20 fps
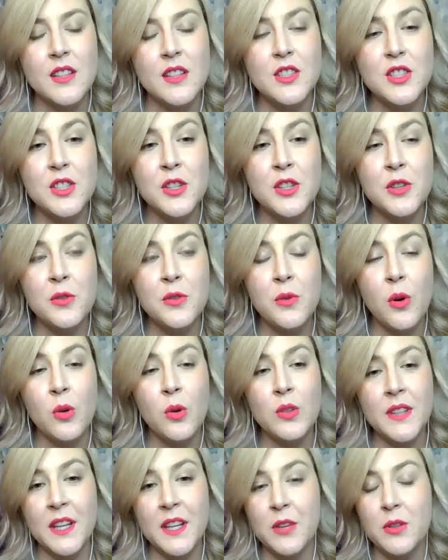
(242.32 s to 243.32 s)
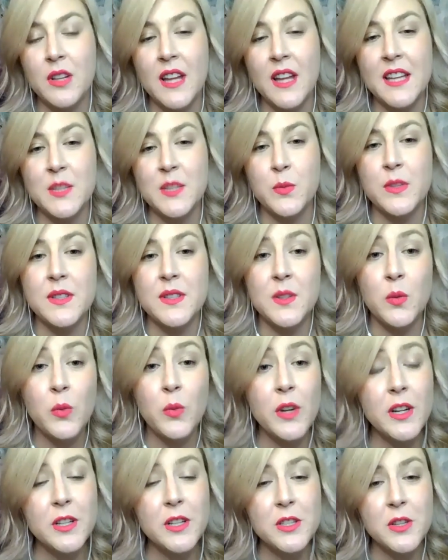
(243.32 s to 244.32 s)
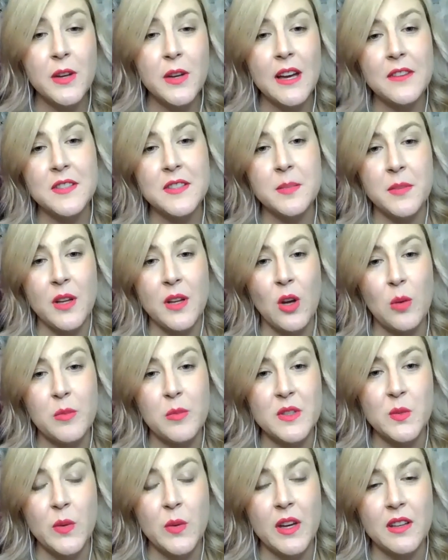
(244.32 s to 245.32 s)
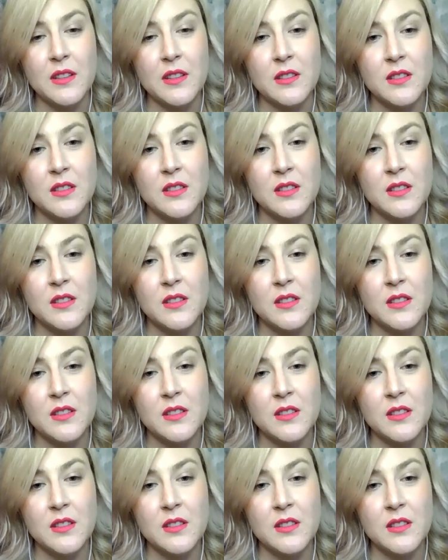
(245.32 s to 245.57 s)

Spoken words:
Do you only utilize ones at work, or do you have some at home as well?